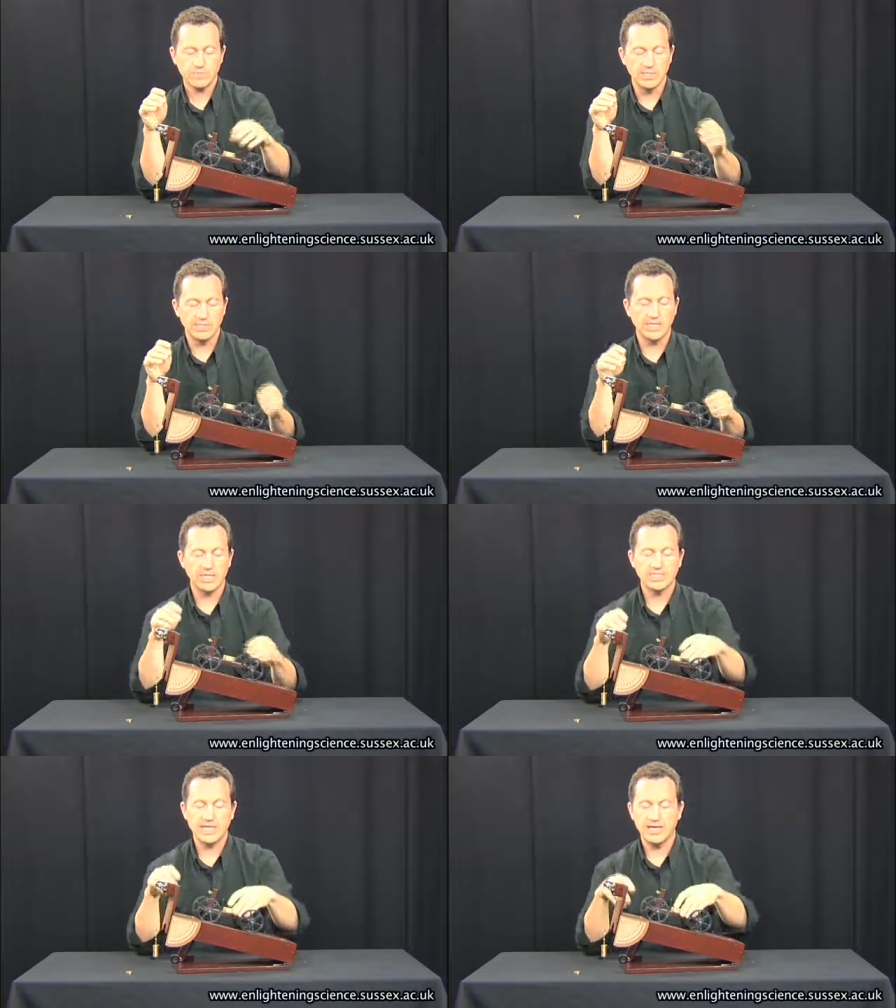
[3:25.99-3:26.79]
it
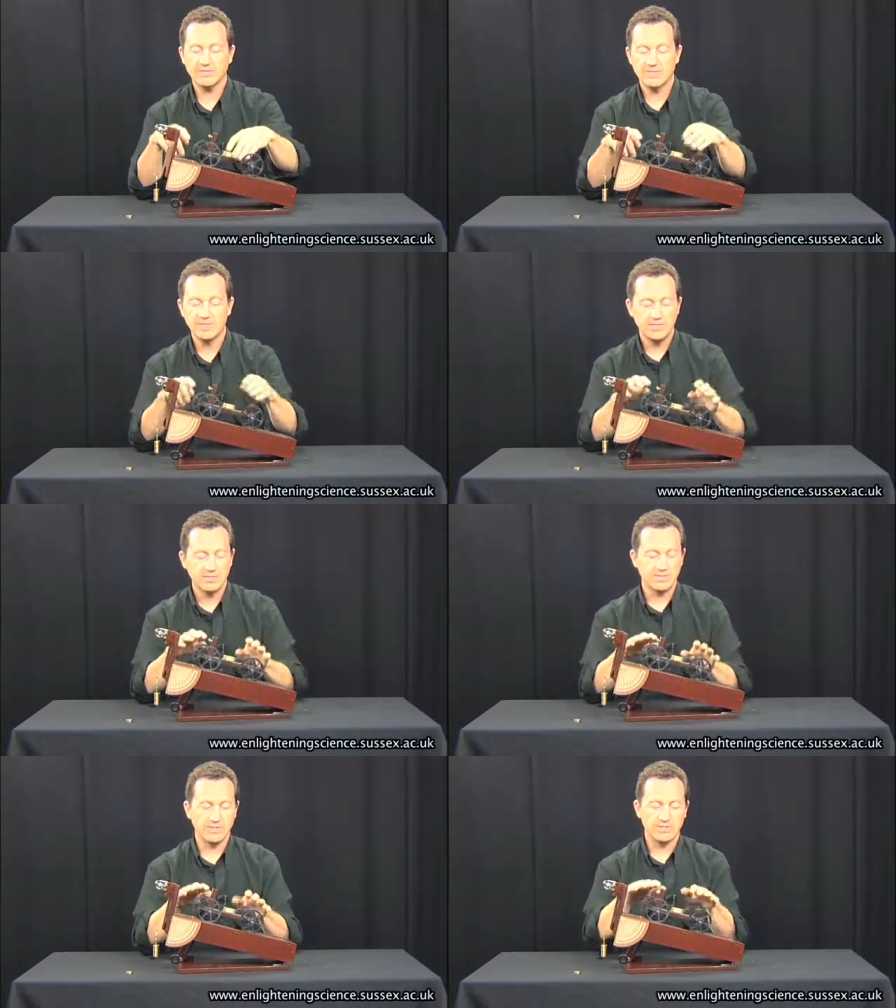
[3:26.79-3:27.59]
turns out
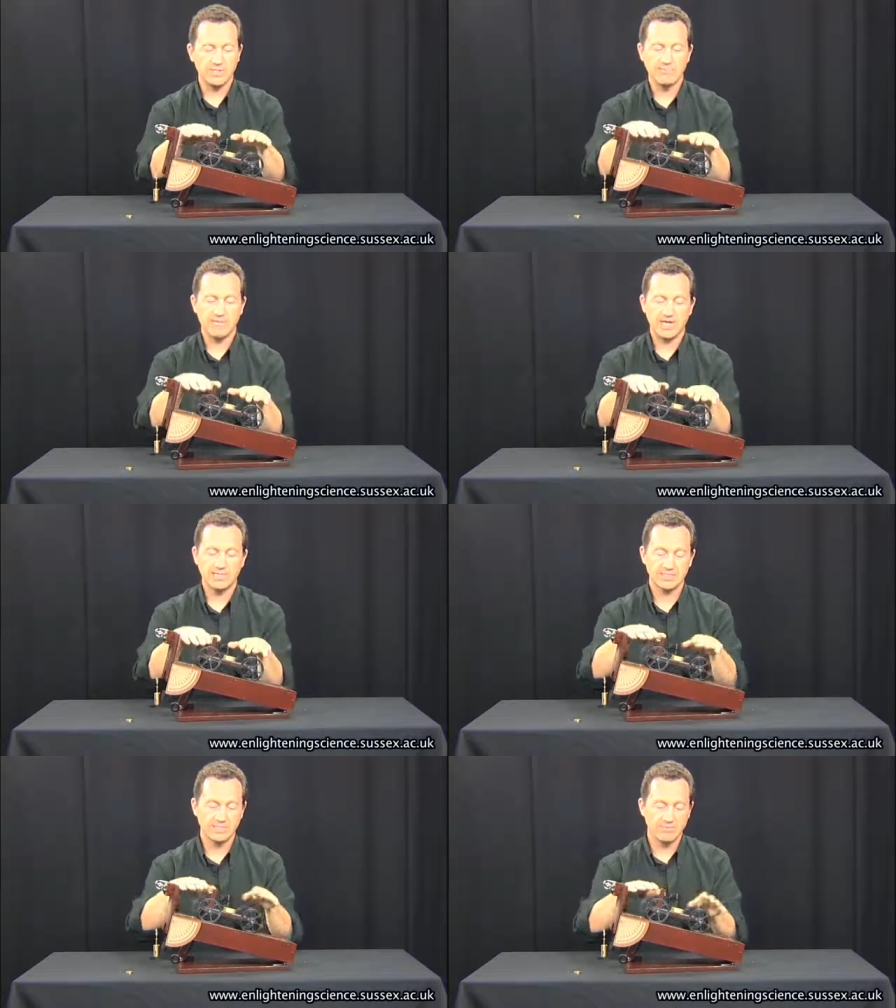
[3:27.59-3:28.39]
that the
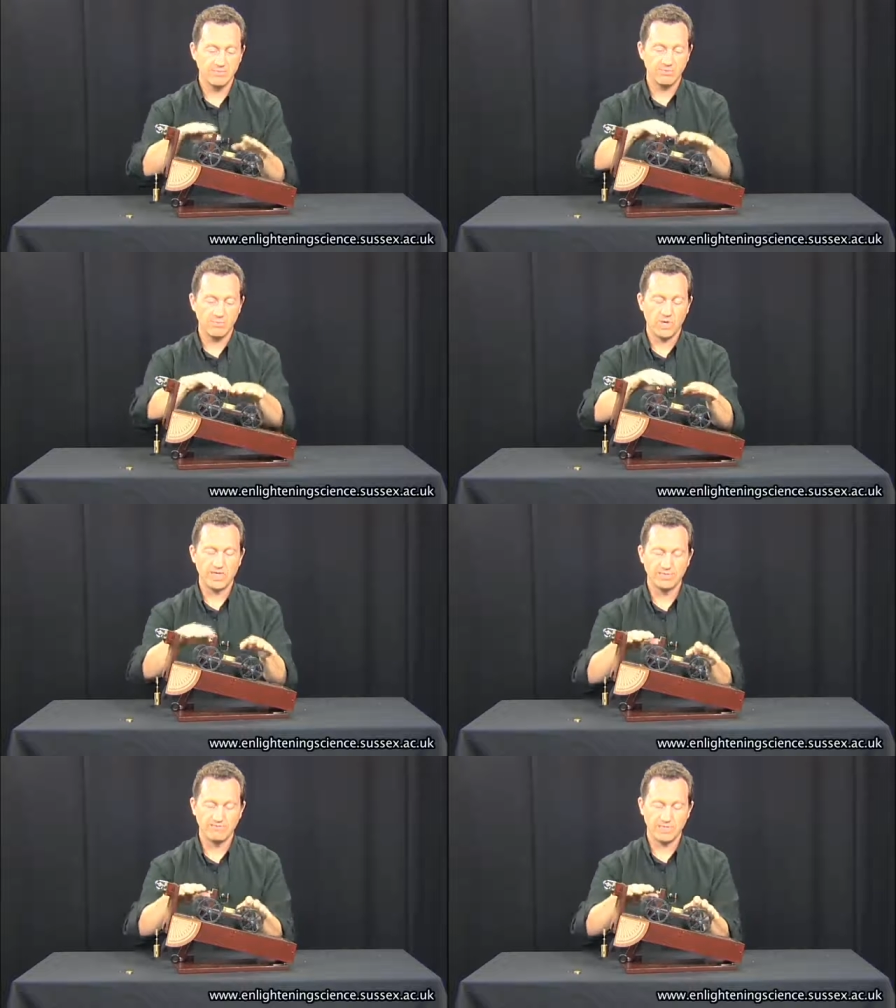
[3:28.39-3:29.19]
mass or the
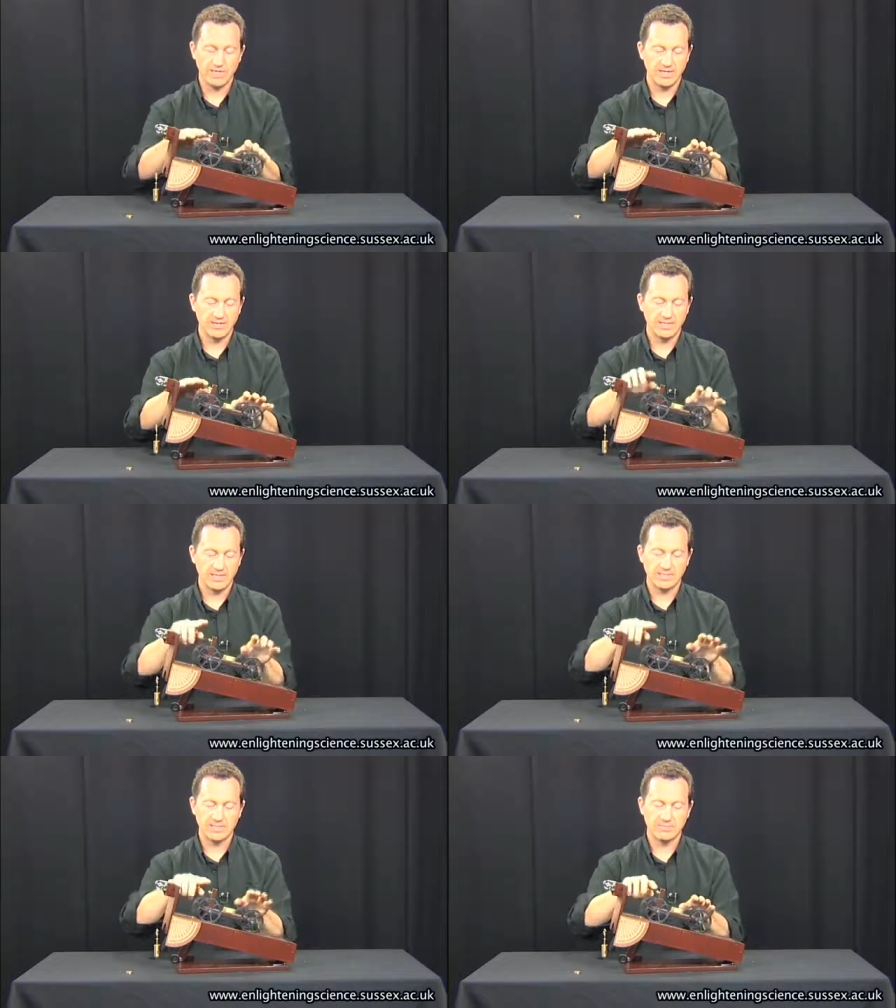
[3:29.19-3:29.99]
weight of the load
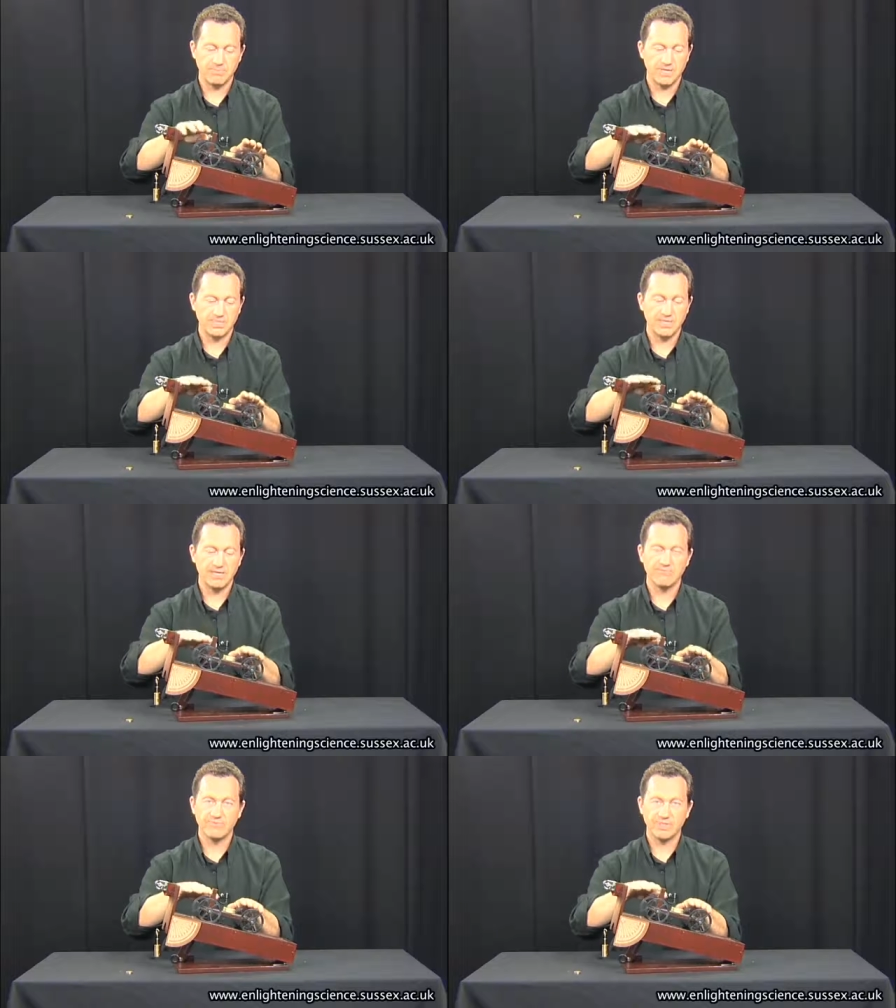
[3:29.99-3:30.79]
is dispersed
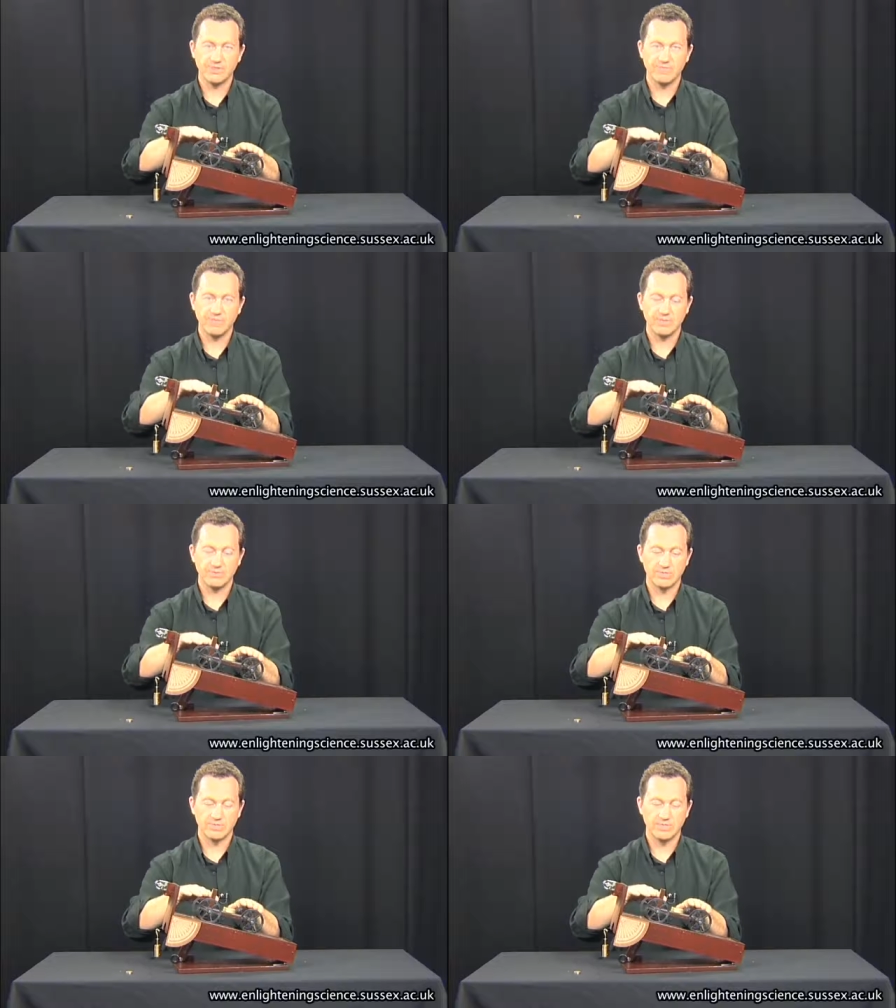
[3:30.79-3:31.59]
evenly on the
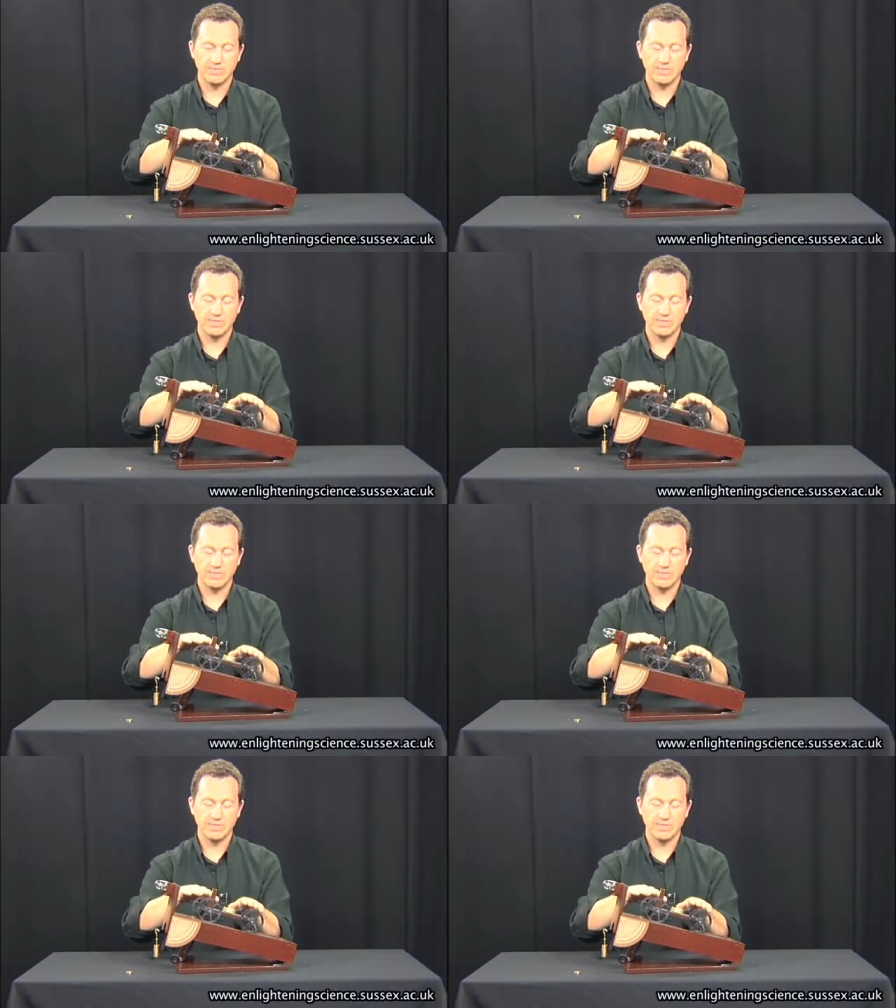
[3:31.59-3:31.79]
wheels,